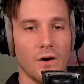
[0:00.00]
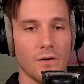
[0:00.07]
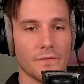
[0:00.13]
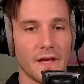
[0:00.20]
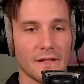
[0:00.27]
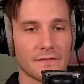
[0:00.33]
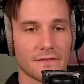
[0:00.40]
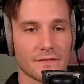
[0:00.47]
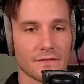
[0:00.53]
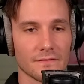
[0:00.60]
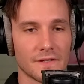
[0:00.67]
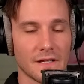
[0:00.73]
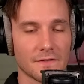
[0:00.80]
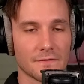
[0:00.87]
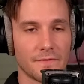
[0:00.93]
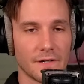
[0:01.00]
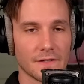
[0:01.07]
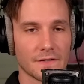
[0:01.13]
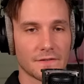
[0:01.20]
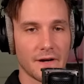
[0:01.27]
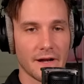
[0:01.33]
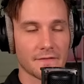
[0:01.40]
Oh, that's very
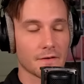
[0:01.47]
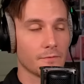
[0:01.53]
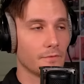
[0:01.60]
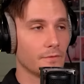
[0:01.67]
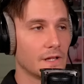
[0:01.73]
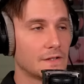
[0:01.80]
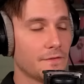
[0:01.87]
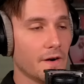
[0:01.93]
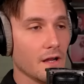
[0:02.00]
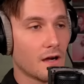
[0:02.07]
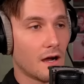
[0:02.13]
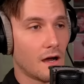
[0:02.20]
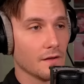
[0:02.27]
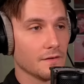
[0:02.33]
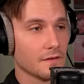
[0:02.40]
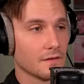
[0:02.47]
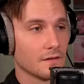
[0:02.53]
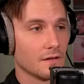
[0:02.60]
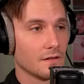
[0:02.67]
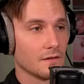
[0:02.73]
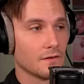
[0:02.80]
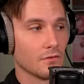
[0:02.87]
strange. It's very odd
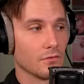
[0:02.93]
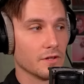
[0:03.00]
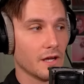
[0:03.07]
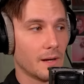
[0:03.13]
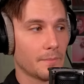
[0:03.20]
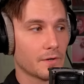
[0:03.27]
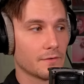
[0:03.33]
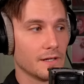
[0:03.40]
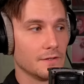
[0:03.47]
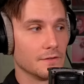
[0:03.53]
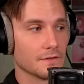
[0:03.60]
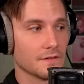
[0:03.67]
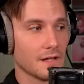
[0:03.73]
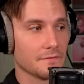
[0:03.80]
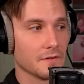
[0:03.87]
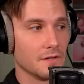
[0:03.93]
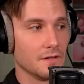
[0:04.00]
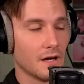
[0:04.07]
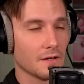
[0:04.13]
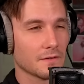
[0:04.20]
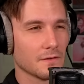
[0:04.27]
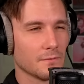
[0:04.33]
to only upgrade yourself and
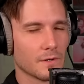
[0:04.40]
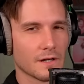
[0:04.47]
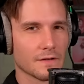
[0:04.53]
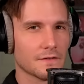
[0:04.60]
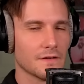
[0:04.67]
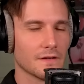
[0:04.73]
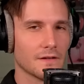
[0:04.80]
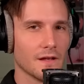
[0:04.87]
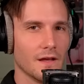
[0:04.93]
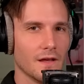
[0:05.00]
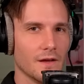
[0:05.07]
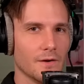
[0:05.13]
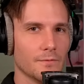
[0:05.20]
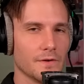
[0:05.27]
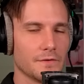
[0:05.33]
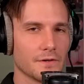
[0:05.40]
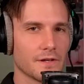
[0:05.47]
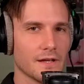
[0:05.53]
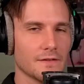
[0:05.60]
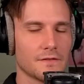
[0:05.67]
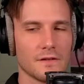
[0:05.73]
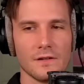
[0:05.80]
not want to sit with your
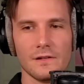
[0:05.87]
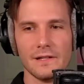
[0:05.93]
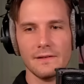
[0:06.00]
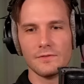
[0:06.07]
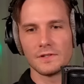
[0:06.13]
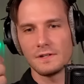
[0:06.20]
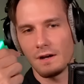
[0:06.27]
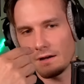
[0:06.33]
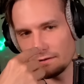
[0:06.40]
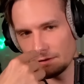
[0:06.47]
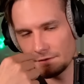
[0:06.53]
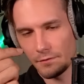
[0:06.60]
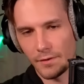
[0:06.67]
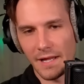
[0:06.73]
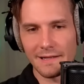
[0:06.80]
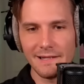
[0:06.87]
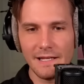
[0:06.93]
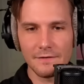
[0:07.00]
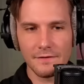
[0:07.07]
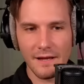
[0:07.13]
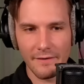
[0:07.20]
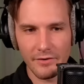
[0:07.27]
kids, and you leave the toddlers around. At
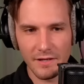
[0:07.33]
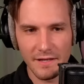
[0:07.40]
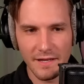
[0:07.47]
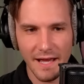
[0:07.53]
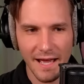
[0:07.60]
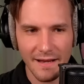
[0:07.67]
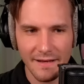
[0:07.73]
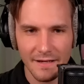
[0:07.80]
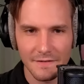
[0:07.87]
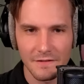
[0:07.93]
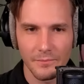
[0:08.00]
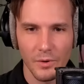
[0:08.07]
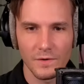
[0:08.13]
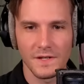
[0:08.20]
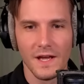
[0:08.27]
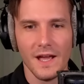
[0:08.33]
least you have a nanny, I suppose.